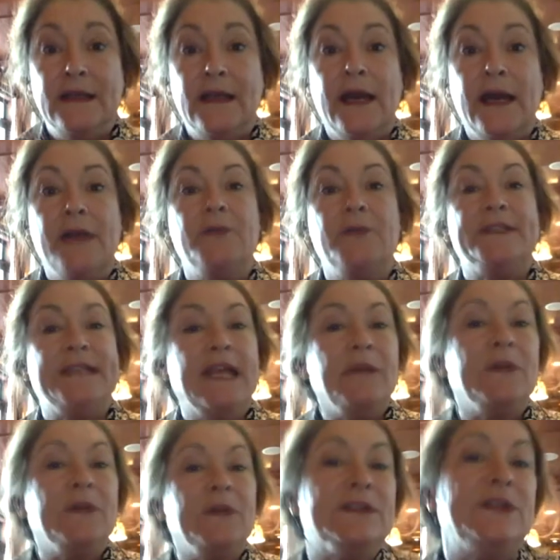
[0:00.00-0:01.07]
I was
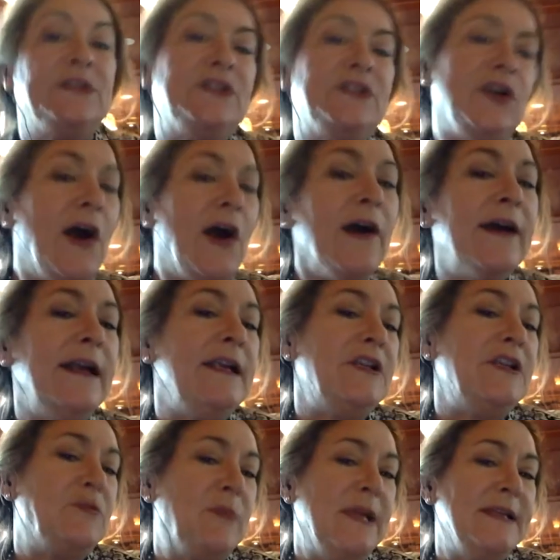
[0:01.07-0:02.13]
able to target
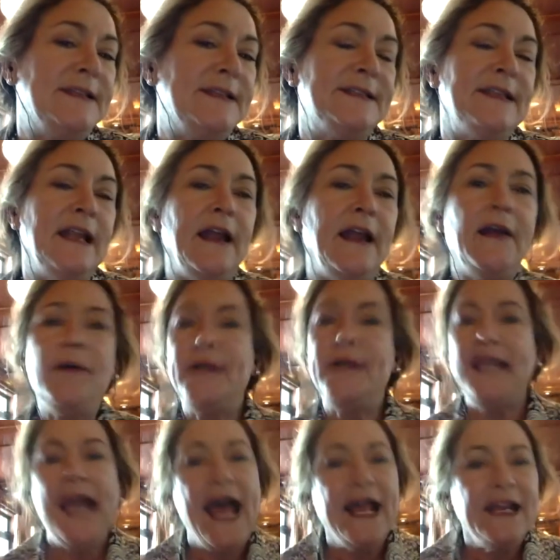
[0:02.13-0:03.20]
each piece and I
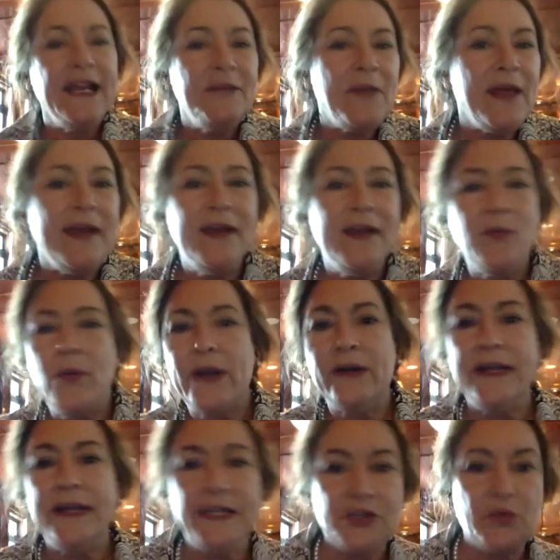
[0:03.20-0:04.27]
already had in mind
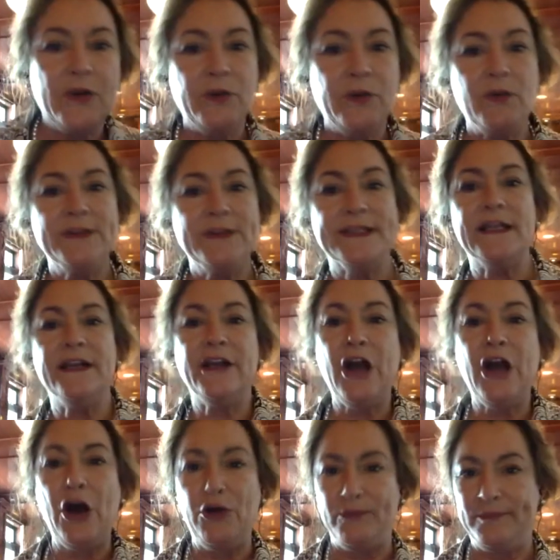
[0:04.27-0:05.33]
where each one was going to
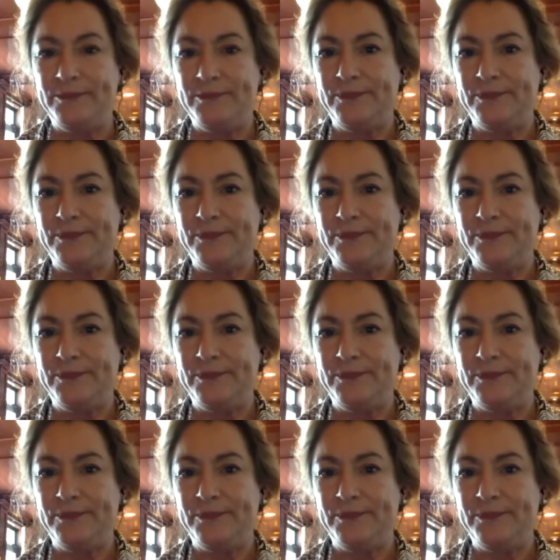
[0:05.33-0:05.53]
go.